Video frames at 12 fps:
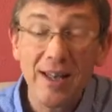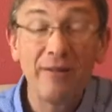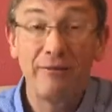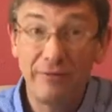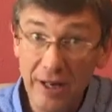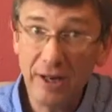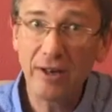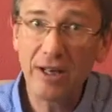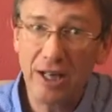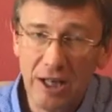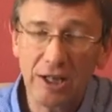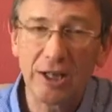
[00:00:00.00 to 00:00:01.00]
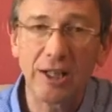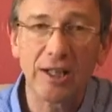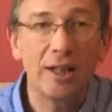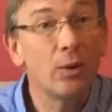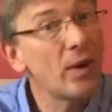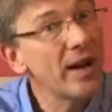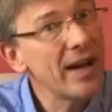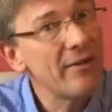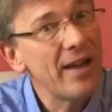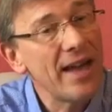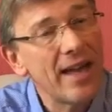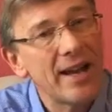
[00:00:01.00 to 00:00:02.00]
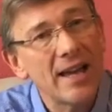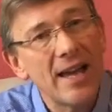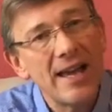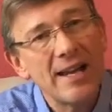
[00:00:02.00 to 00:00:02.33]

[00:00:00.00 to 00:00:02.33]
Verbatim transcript: very clearly when I've had a